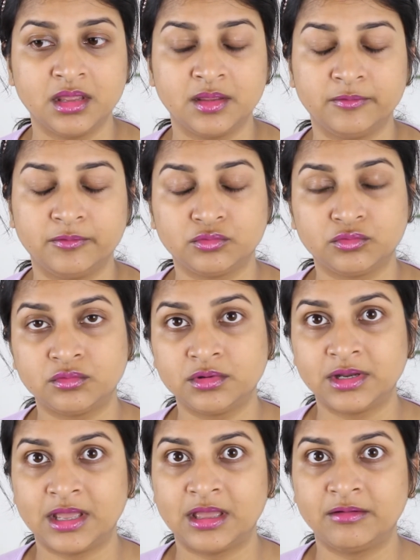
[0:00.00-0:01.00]
If you
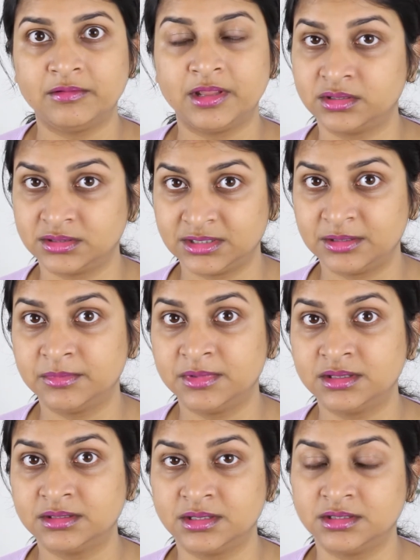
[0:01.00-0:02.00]
don't have, like, you can skip
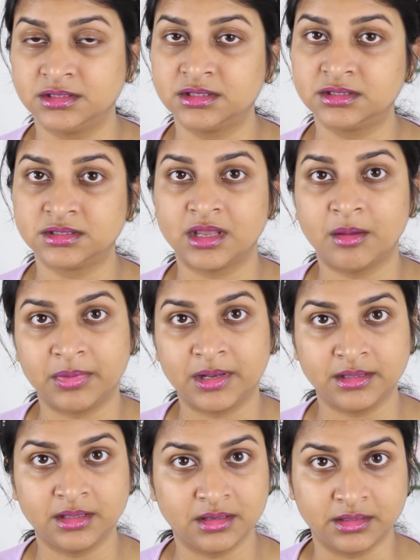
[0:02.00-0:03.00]
this and just
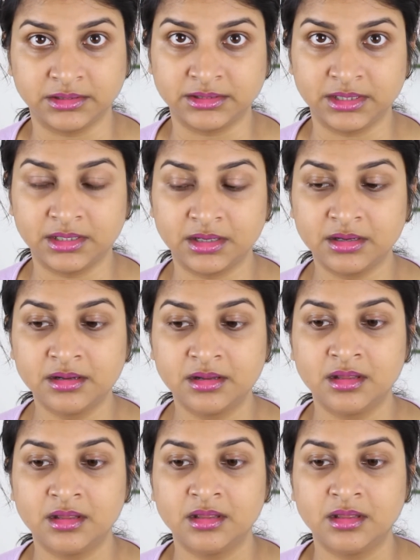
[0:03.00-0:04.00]
apply the concealer.
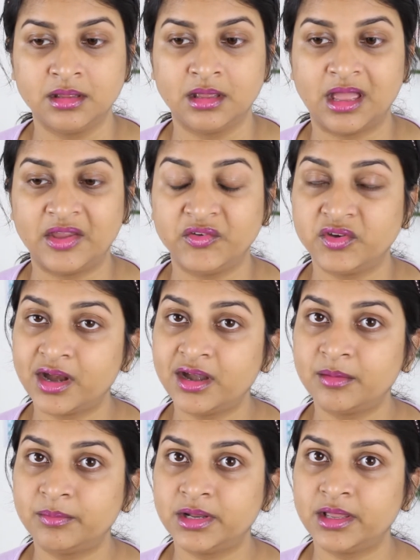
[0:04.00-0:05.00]
I tried
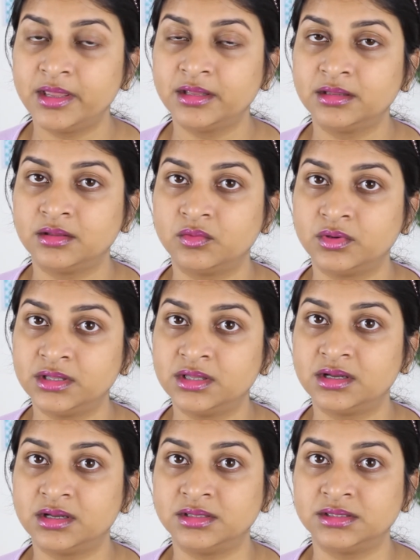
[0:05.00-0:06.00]
applying only the
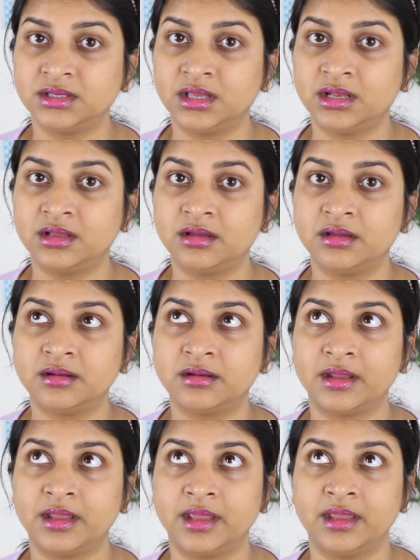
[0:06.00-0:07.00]
concealer
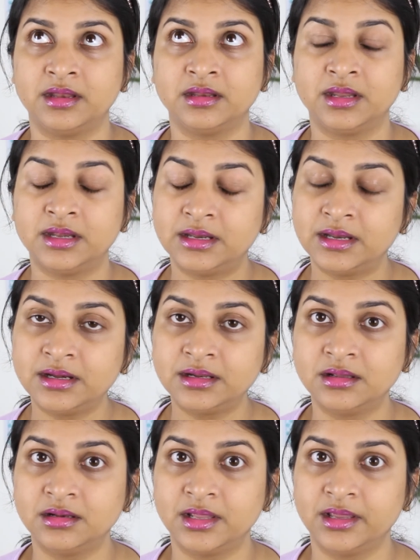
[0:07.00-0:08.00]
and it did
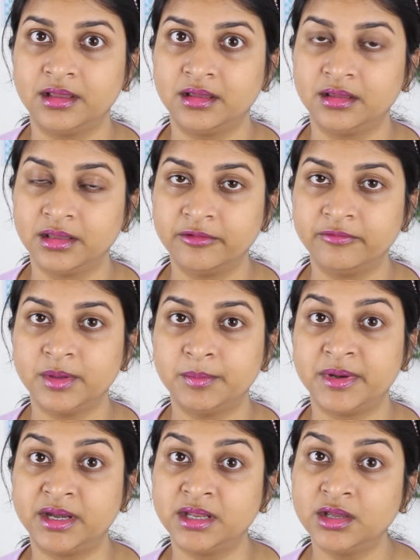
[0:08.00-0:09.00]
like give me
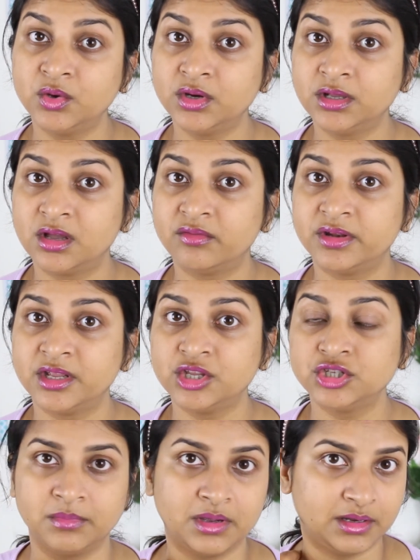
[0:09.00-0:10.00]
pretty good
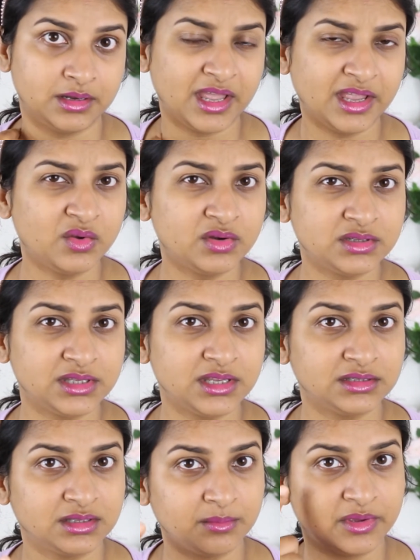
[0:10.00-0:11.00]
coverage, but I could see
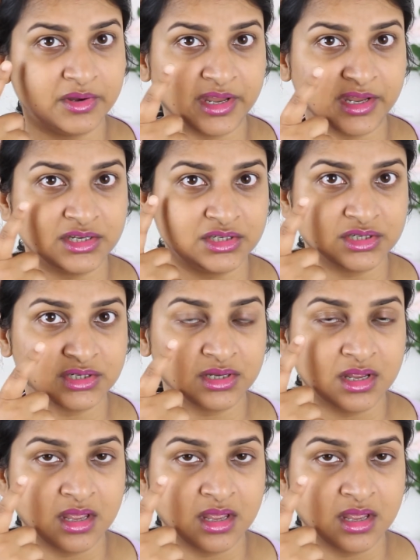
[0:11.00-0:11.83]
some grayish